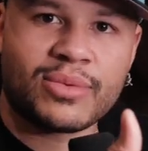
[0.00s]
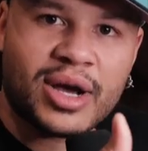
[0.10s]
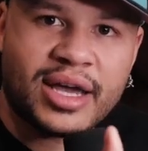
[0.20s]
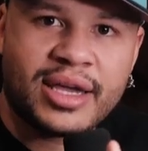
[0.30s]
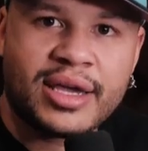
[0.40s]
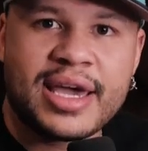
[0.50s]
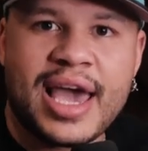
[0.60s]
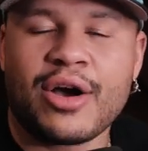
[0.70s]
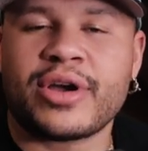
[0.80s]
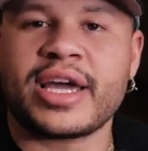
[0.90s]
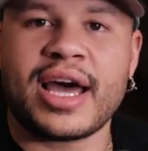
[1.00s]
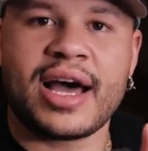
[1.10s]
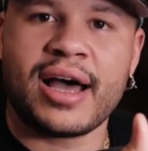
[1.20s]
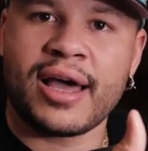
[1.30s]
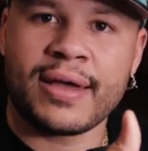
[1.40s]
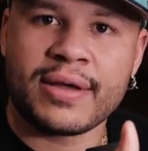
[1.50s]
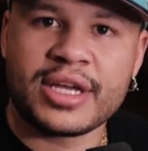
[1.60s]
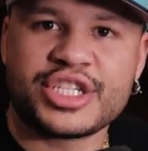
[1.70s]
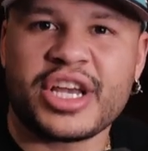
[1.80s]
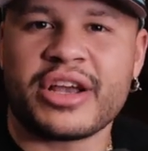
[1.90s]
right? How can I
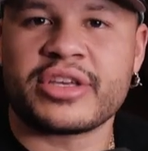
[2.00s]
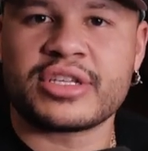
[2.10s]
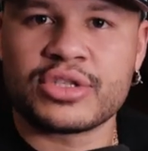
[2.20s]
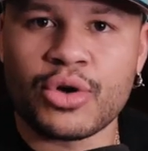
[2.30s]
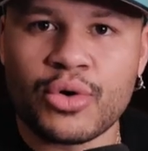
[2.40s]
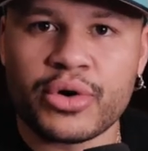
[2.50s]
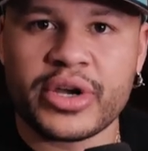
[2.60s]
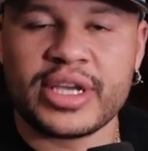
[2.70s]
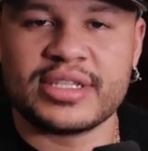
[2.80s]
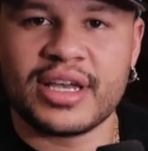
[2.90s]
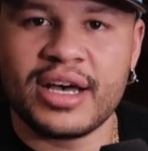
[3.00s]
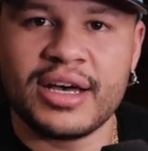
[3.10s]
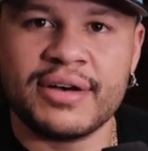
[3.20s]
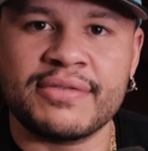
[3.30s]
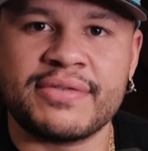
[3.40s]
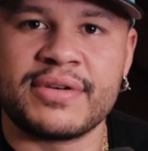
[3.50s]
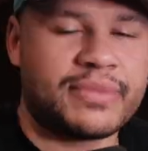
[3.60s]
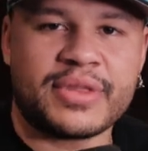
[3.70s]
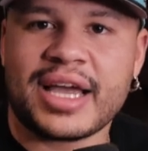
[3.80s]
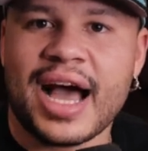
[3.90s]
share the stories of
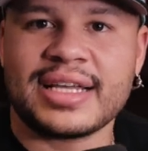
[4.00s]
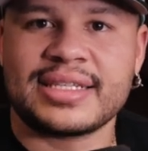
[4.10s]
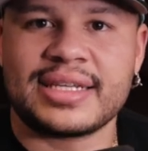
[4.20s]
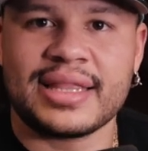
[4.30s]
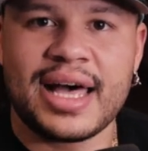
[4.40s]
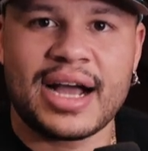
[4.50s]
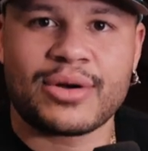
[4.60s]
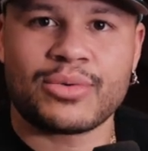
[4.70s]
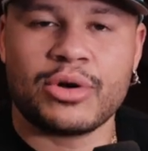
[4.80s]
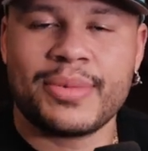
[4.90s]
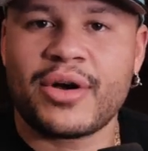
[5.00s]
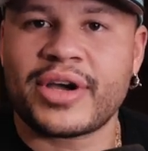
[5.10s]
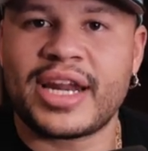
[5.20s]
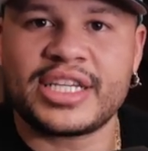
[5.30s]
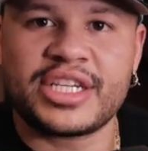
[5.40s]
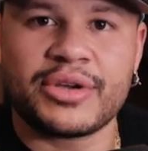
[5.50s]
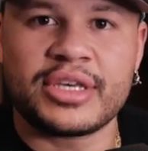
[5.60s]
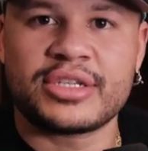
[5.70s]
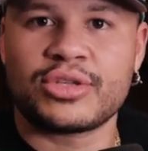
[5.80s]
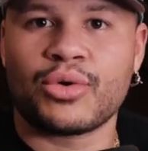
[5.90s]
the guys in the locker room? How can I share
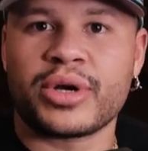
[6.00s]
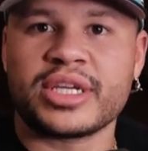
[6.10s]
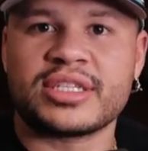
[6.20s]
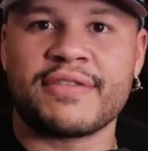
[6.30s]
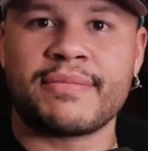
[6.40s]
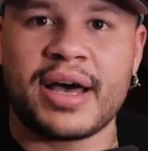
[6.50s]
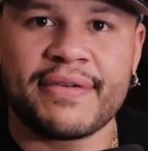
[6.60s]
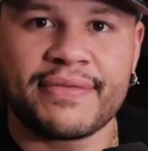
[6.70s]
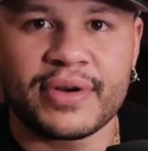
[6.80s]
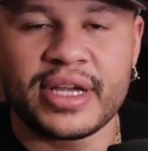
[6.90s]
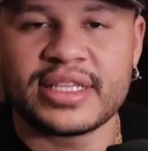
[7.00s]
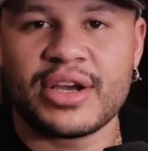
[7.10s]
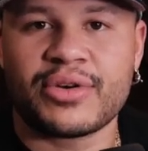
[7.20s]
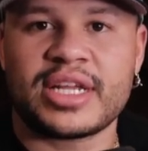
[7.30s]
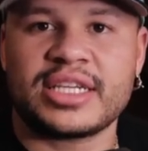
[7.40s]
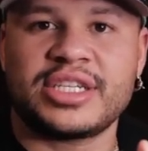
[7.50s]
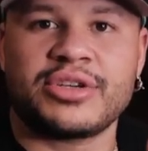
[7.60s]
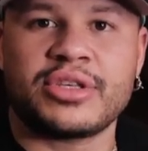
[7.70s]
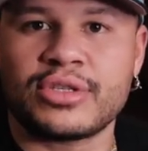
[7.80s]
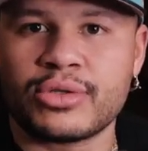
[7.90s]
the stories of my friends? How can I
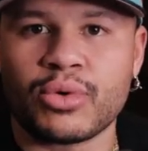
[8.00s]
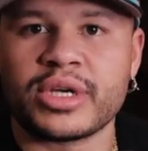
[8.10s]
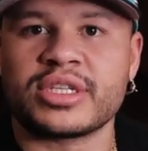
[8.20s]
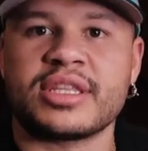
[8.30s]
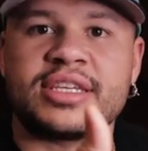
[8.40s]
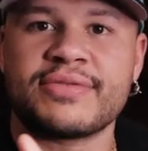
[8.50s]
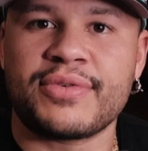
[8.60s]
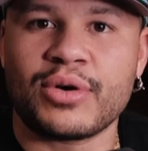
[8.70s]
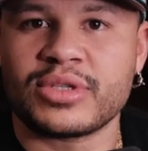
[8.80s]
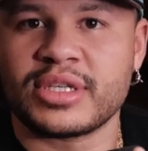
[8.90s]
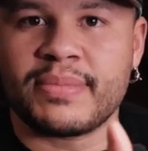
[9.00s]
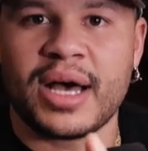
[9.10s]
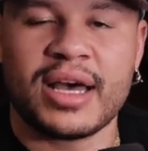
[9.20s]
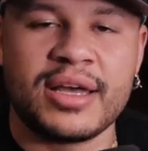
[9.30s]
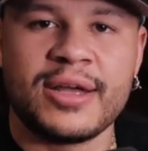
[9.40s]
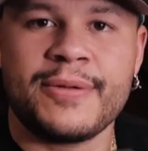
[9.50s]
share the stories of these folks in my